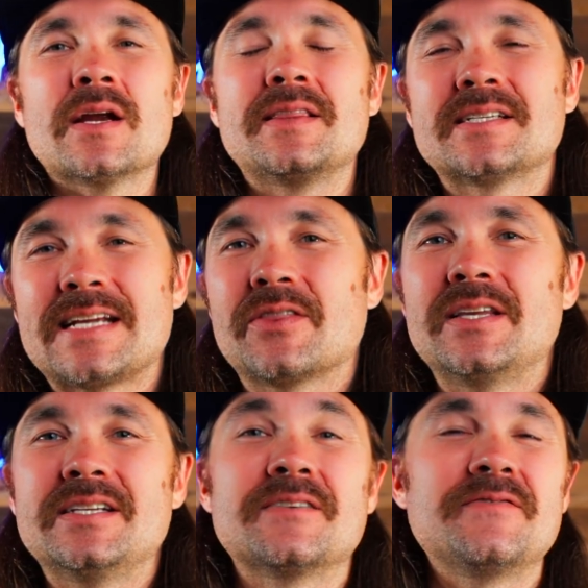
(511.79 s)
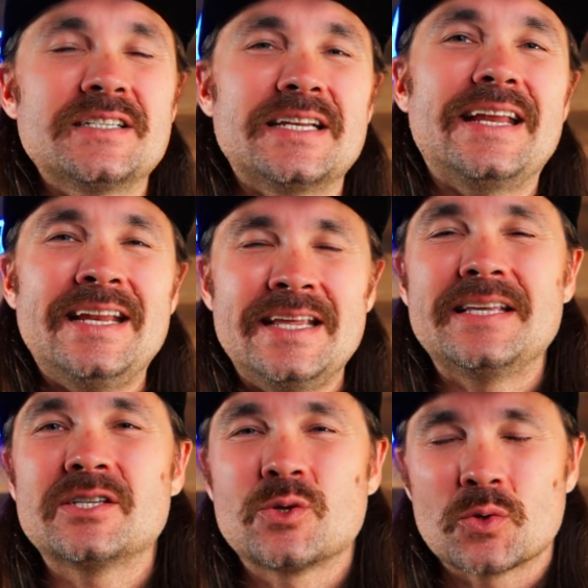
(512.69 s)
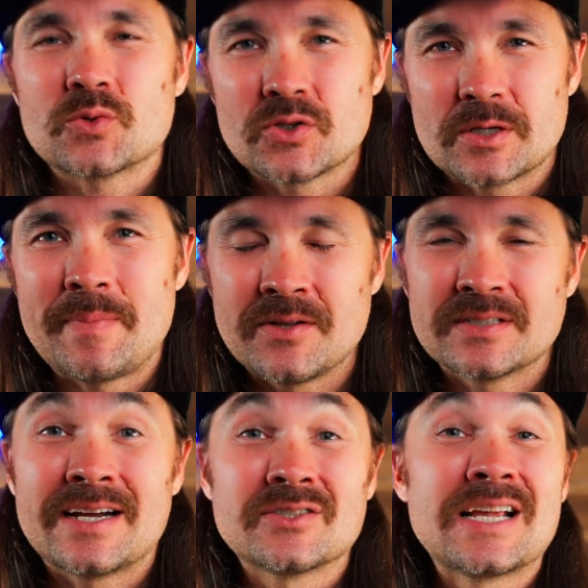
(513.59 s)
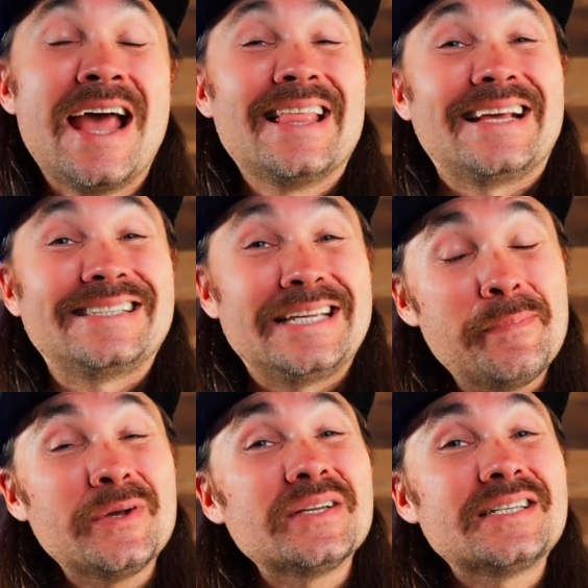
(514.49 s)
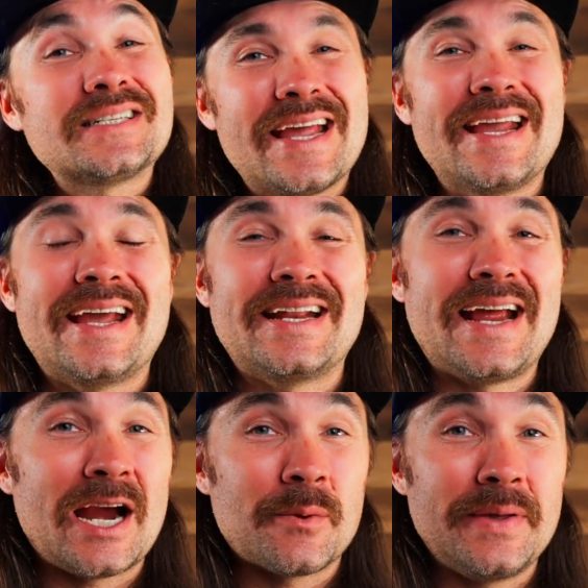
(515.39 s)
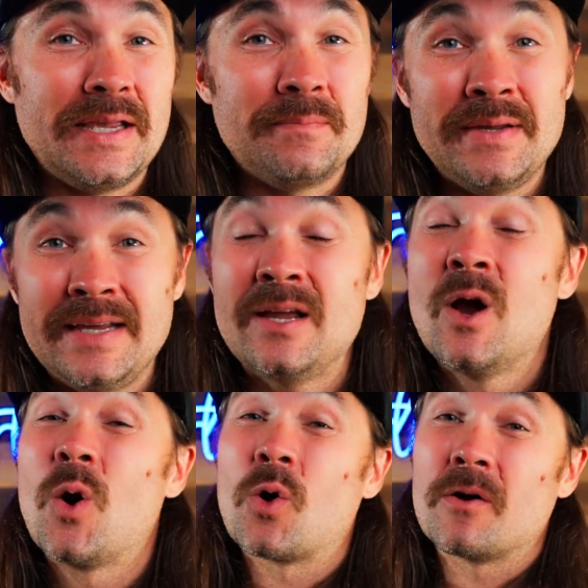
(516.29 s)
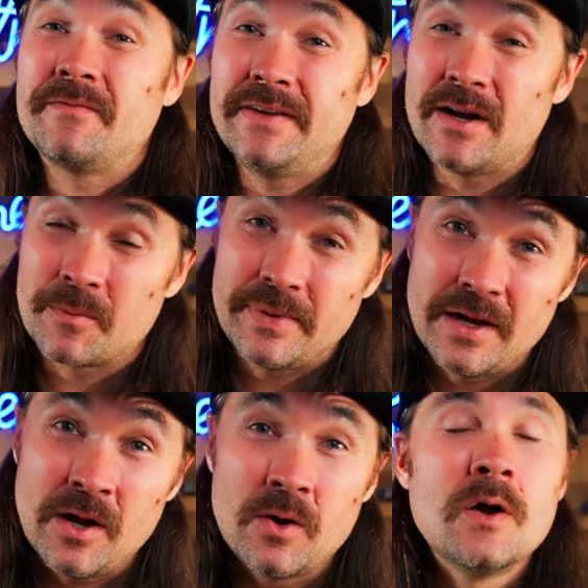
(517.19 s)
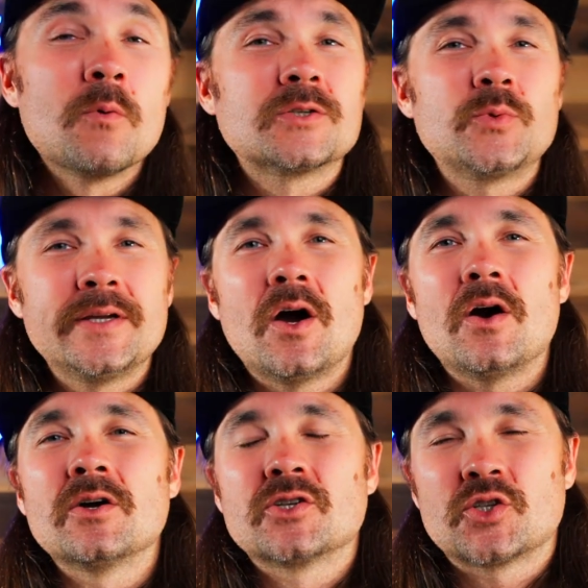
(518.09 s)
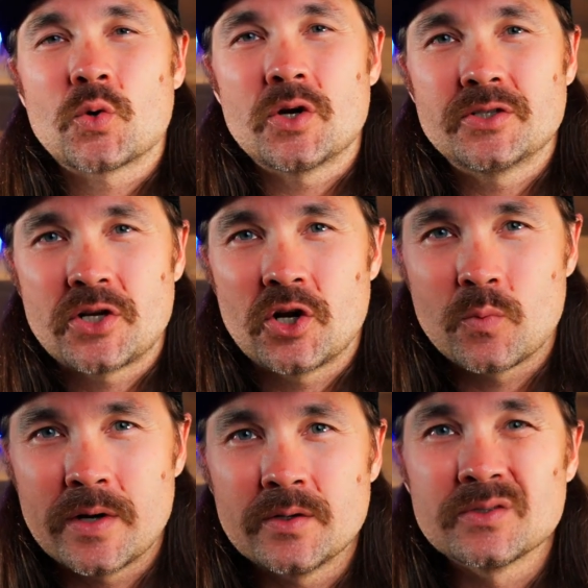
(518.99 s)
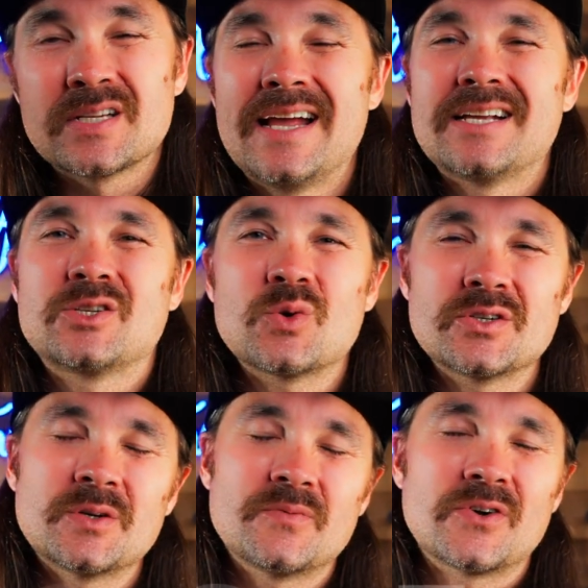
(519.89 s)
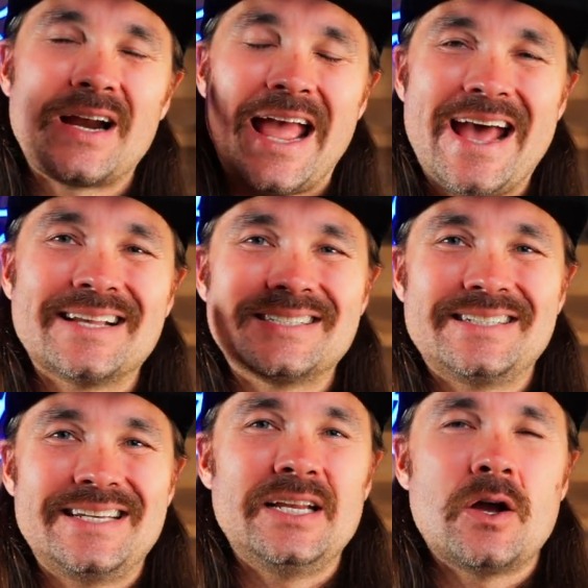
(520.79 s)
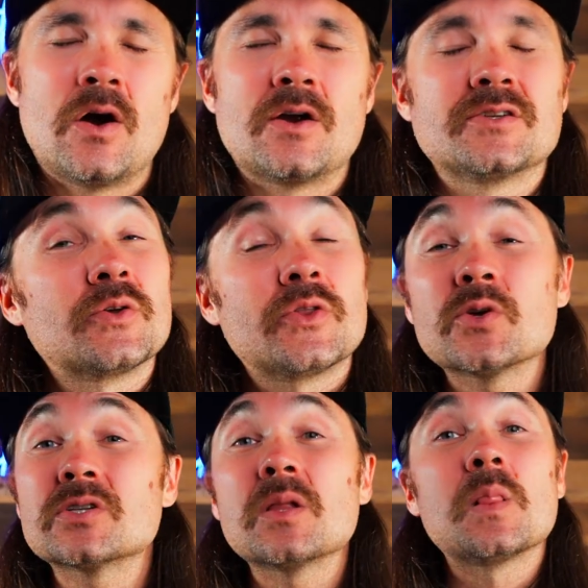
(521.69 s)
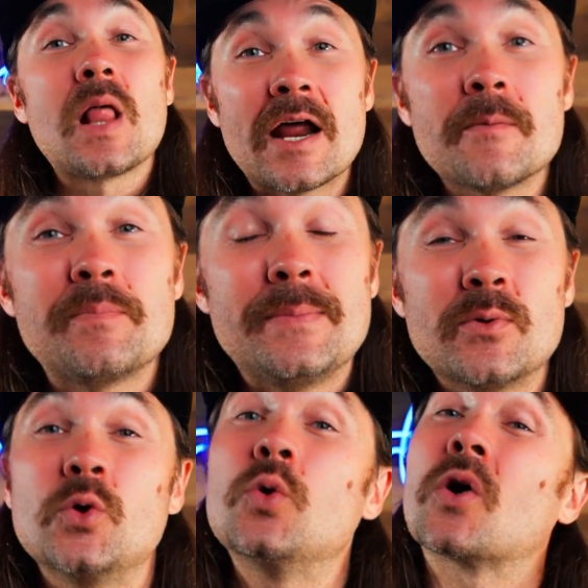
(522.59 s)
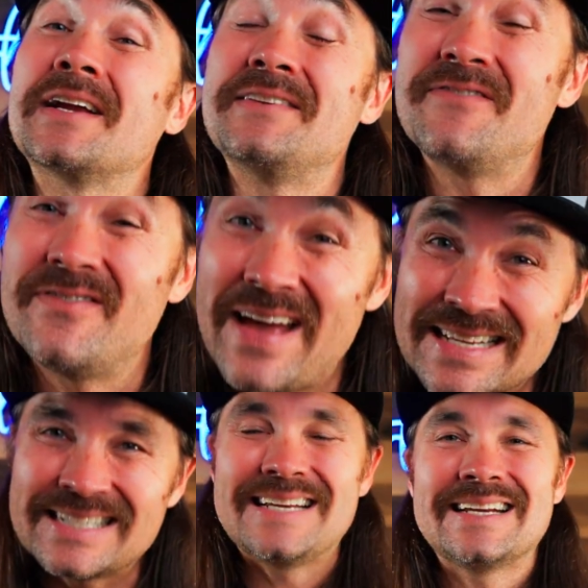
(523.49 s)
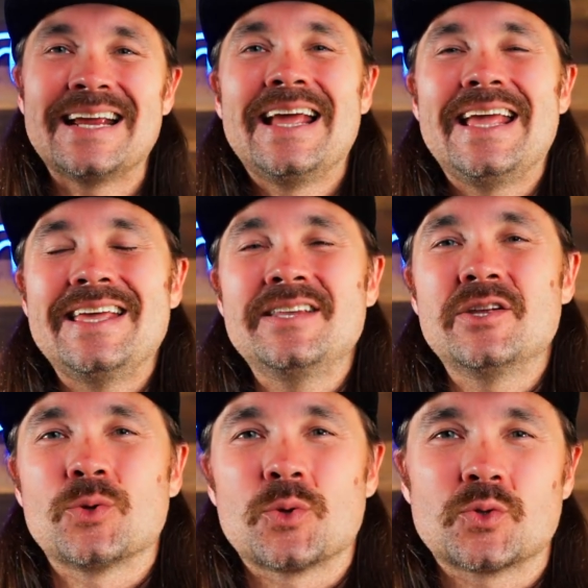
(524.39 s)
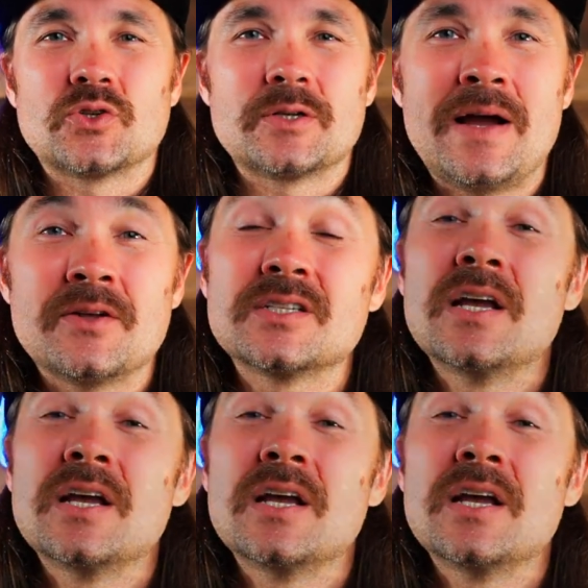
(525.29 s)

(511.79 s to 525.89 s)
in the southeast to visit any of these North Georgia mountain towns, they typically stay in an Airbnb or a VRBO, which we call short-term rentals, short term for STR. So there is a lot of people who are investing in the North Georgia mountains,